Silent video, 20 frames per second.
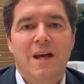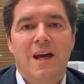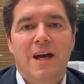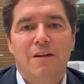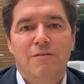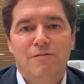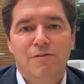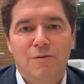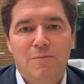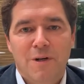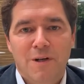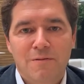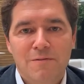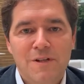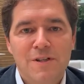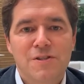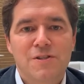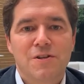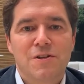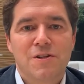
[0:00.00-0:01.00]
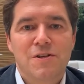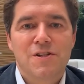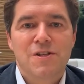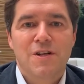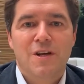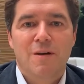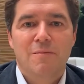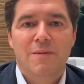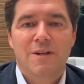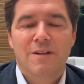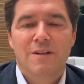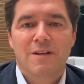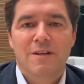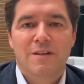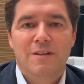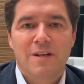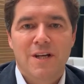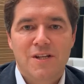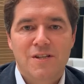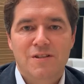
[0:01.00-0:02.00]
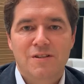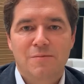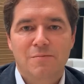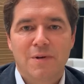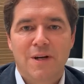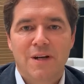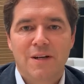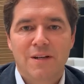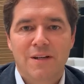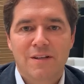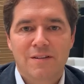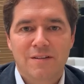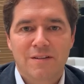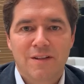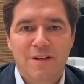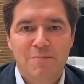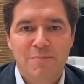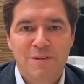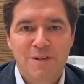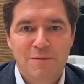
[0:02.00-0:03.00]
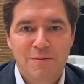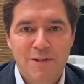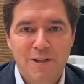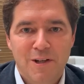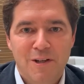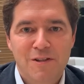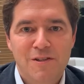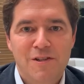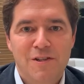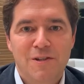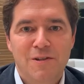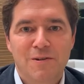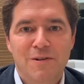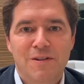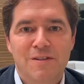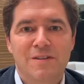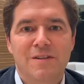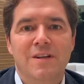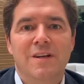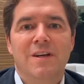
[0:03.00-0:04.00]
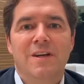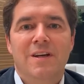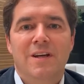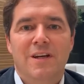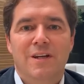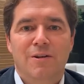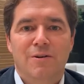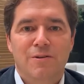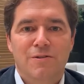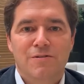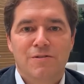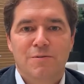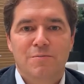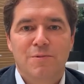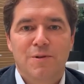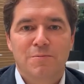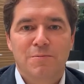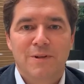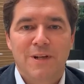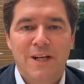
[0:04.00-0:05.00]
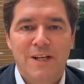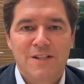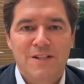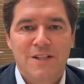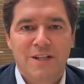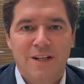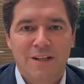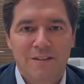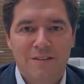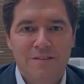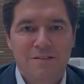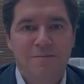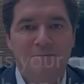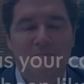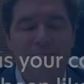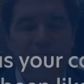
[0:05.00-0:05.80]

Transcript: And for my research, I'm in the National Perinatal Epidemiology Unit in Oxford Population Health.